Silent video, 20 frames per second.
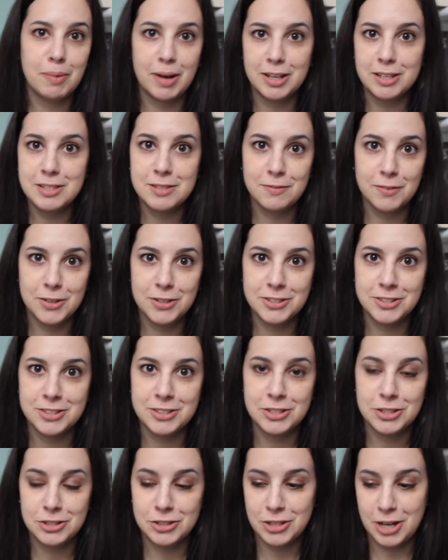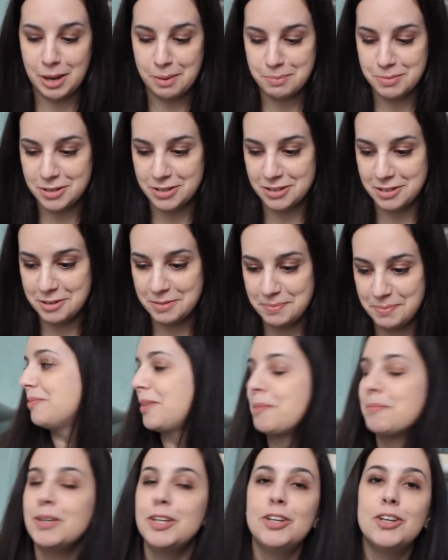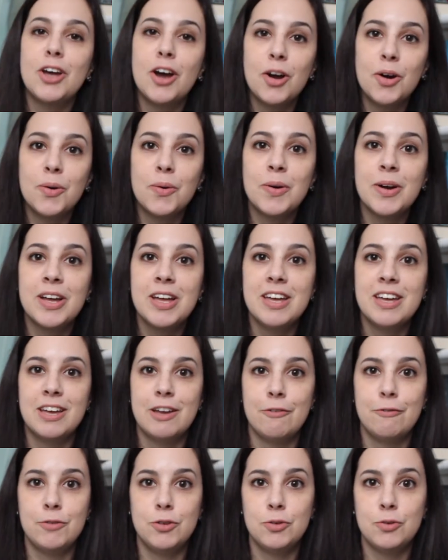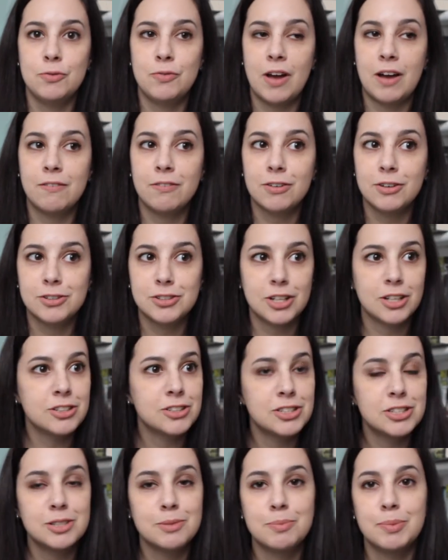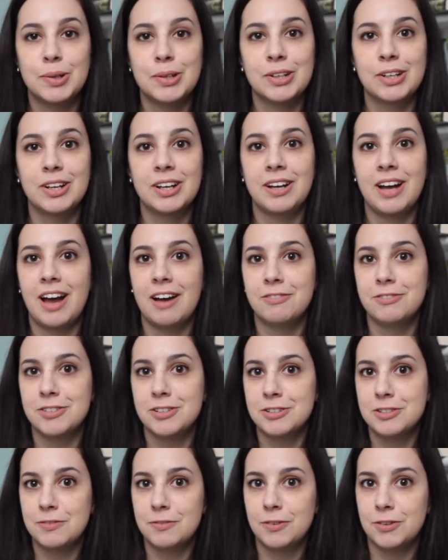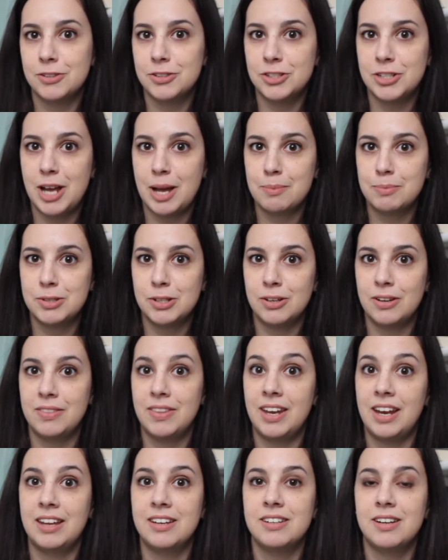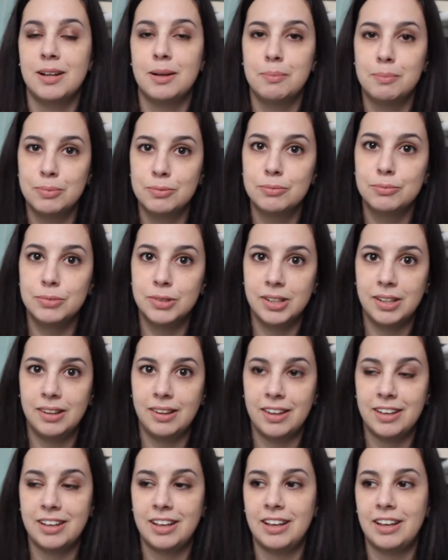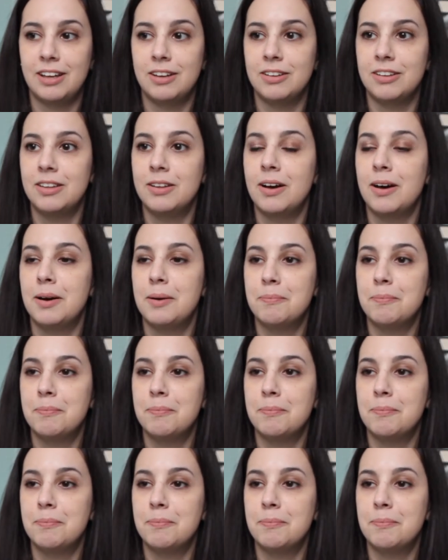by its first chapter. Let me know if you've ever judged a book after its first chapter and then ended up really liking it,